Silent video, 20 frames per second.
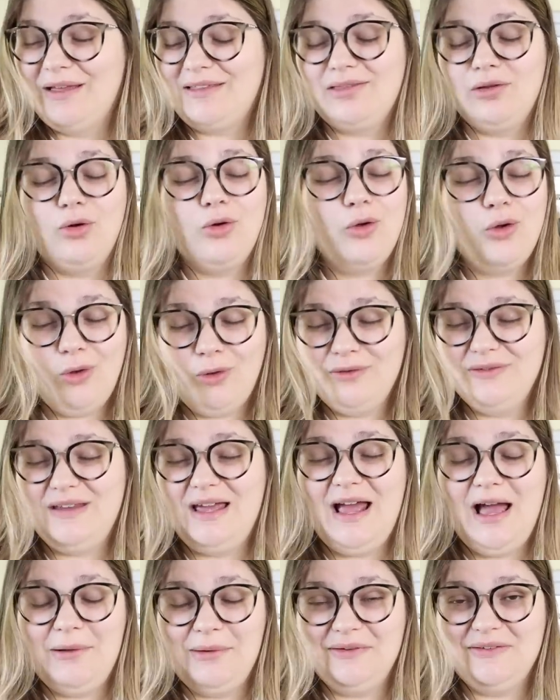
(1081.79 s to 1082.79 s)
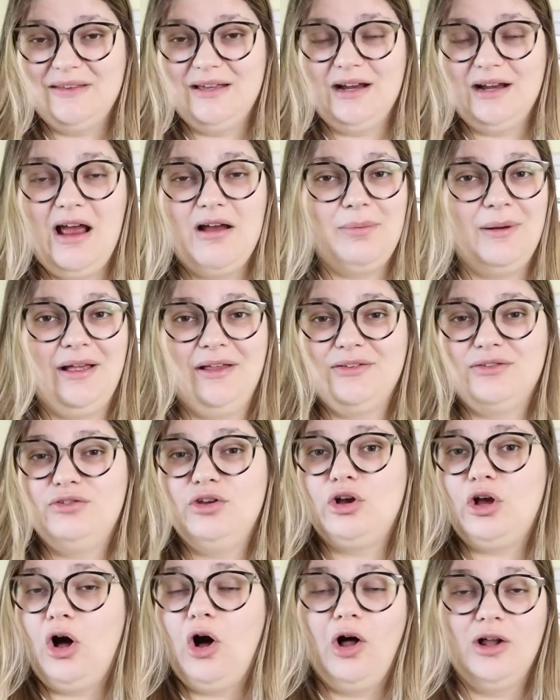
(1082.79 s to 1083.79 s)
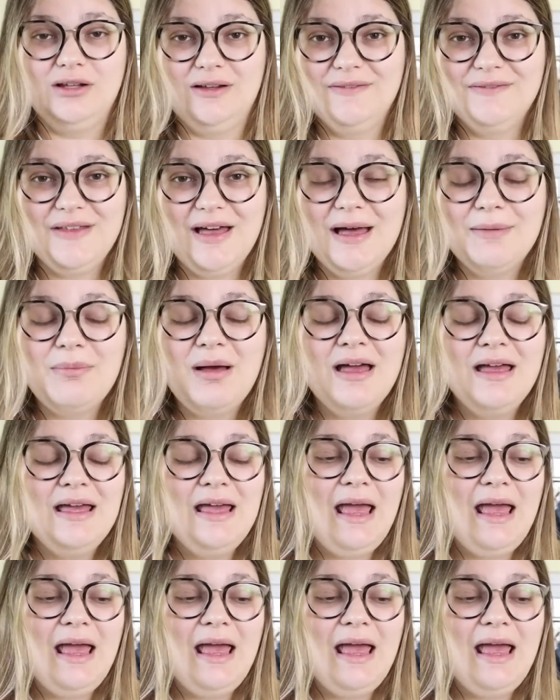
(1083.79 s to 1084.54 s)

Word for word: like the whole day I was Everybody else took all of them.